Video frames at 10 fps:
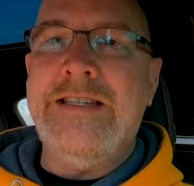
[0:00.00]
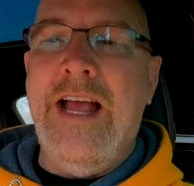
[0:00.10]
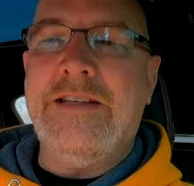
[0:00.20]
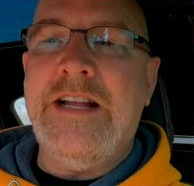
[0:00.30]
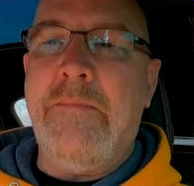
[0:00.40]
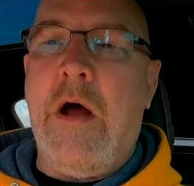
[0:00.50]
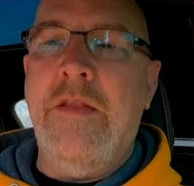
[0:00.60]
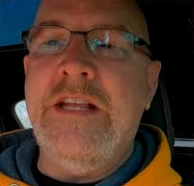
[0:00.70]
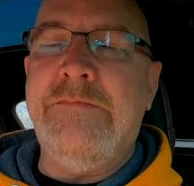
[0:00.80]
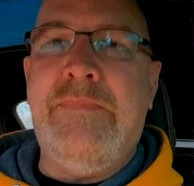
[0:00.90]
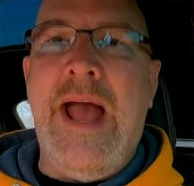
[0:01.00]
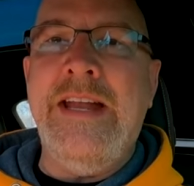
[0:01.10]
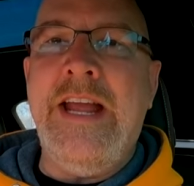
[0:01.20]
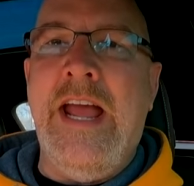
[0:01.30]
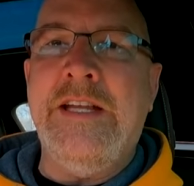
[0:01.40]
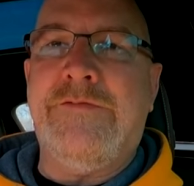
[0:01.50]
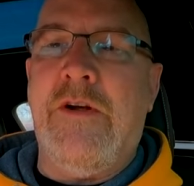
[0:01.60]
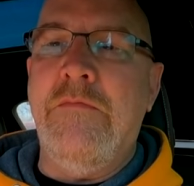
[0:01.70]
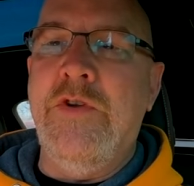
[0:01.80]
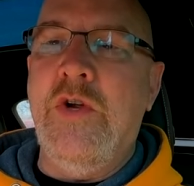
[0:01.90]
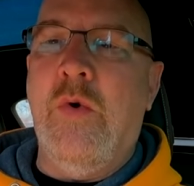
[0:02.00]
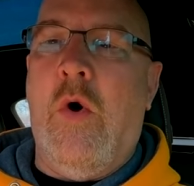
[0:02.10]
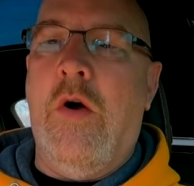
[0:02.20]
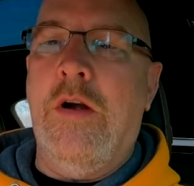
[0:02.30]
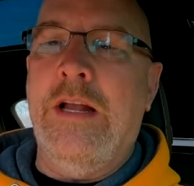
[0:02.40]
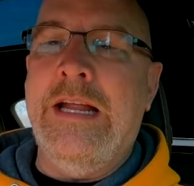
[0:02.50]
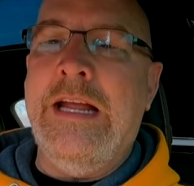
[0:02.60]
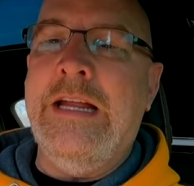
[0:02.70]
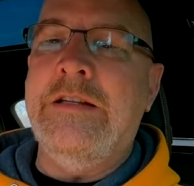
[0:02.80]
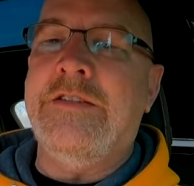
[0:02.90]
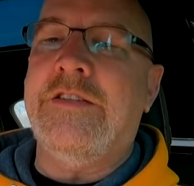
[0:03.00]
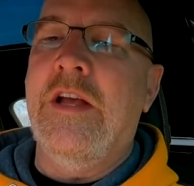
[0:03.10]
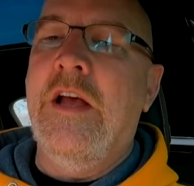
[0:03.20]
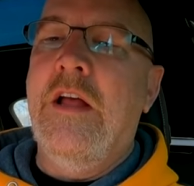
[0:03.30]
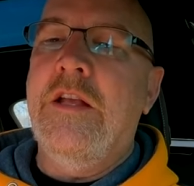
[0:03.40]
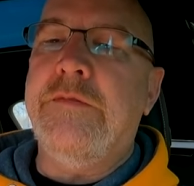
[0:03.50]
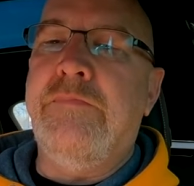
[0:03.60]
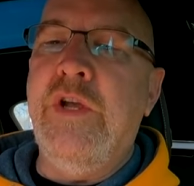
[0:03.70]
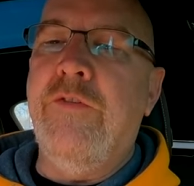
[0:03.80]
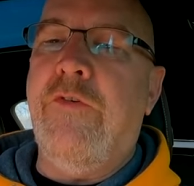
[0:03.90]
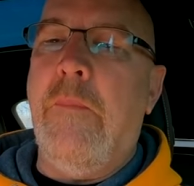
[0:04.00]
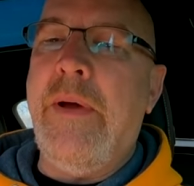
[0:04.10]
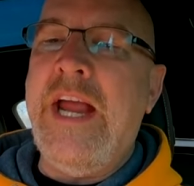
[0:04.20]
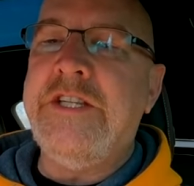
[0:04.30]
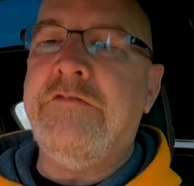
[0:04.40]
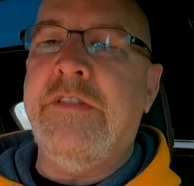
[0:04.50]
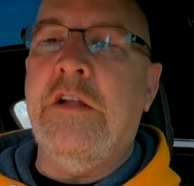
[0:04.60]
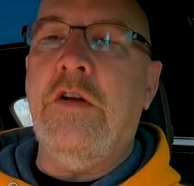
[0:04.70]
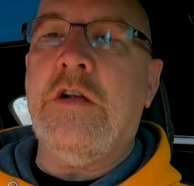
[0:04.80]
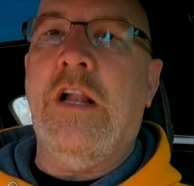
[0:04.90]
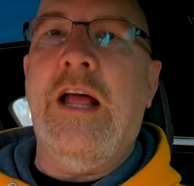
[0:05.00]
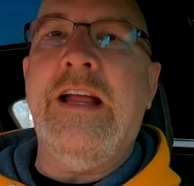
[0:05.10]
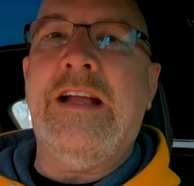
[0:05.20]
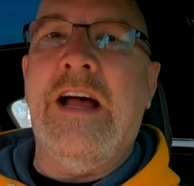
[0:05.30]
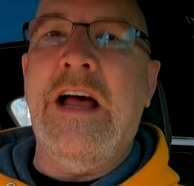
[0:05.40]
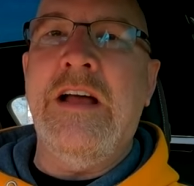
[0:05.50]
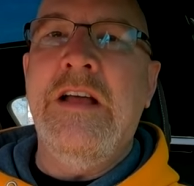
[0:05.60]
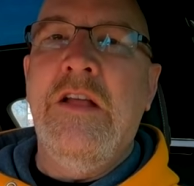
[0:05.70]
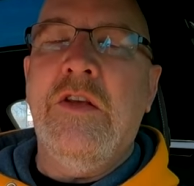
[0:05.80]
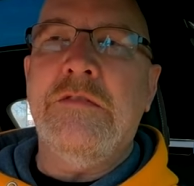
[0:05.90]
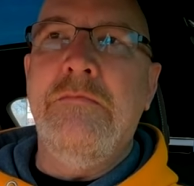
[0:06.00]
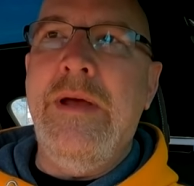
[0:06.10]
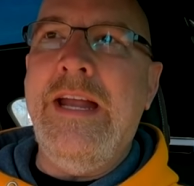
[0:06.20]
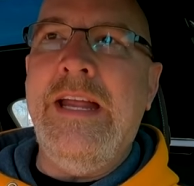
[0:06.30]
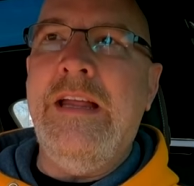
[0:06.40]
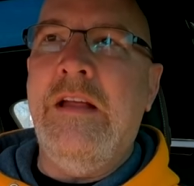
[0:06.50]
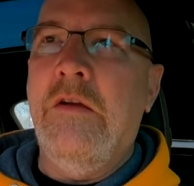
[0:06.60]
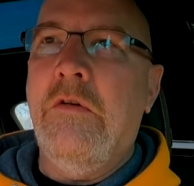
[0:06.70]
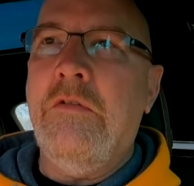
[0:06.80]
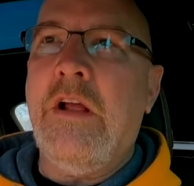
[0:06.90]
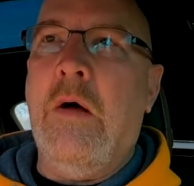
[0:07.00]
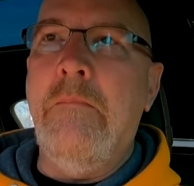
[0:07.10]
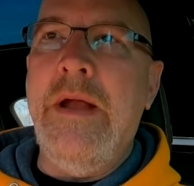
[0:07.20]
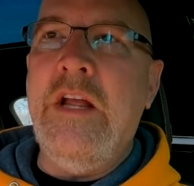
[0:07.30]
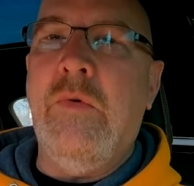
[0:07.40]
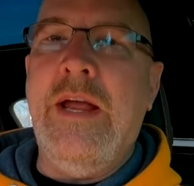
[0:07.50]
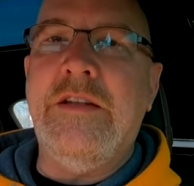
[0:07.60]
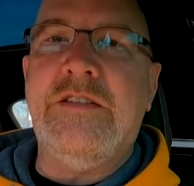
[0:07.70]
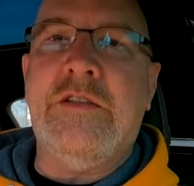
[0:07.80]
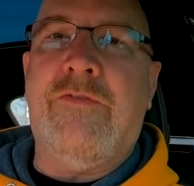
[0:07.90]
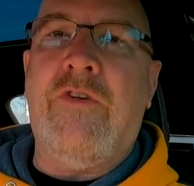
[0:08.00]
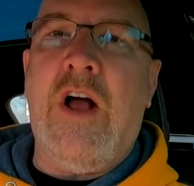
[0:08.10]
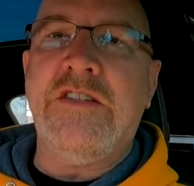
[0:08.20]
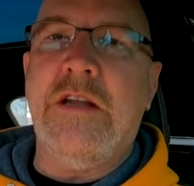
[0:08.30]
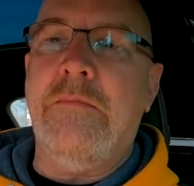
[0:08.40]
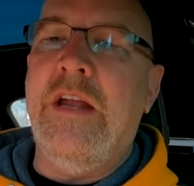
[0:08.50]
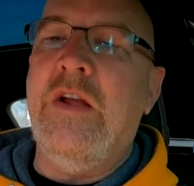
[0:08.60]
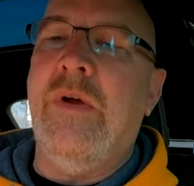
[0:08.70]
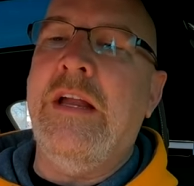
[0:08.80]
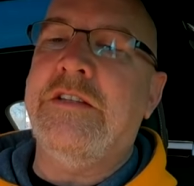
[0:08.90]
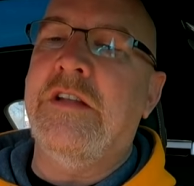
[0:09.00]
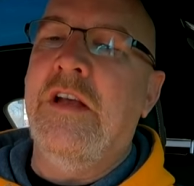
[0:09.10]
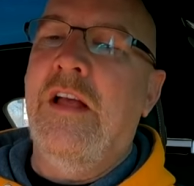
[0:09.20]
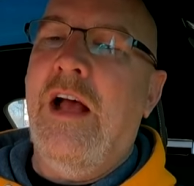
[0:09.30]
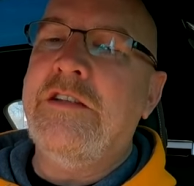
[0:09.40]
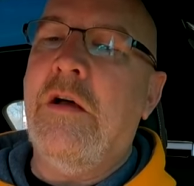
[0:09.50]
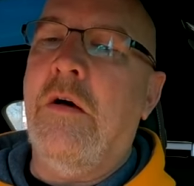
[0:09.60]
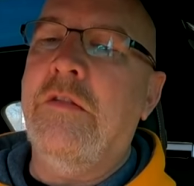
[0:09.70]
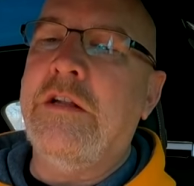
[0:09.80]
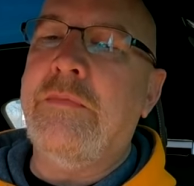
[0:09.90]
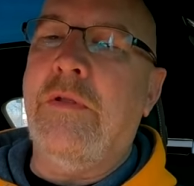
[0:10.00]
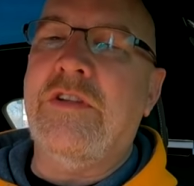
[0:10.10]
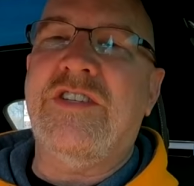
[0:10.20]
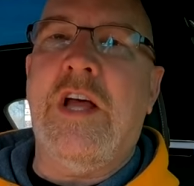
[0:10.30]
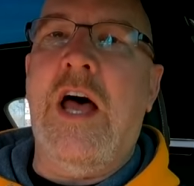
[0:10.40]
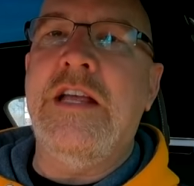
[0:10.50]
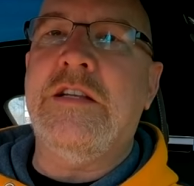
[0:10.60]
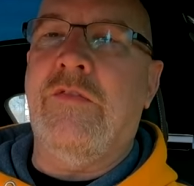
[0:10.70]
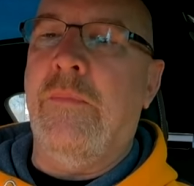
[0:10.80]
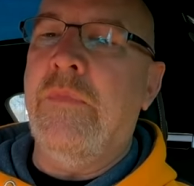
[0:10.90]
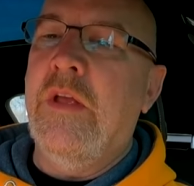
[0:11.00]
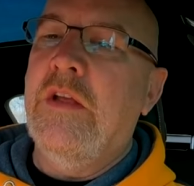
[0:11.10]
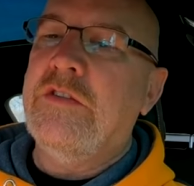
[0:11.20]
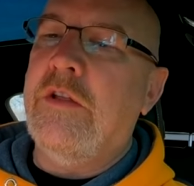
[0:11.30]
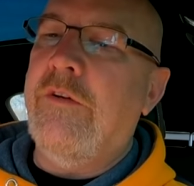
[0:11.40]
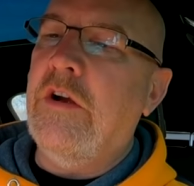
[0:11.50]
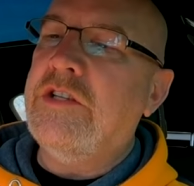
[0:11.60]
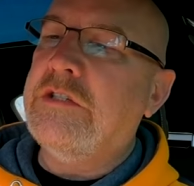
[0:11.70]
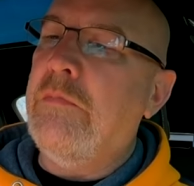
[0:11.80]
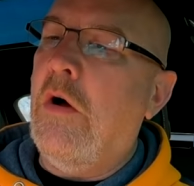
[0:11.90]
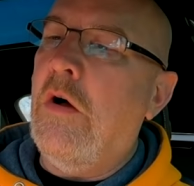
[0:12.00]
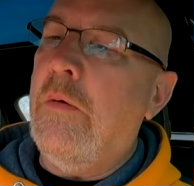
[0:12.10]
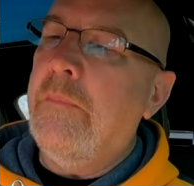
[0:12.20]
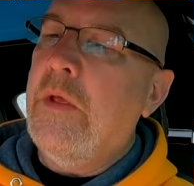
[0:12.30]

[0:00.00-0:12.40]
next up are these beignets from New Orleans this beautiful pastry. They look like uh, those mini, what were they called? Mini wheats, the frosted mini wheats. That's all. That's about the size of them. So they're very small,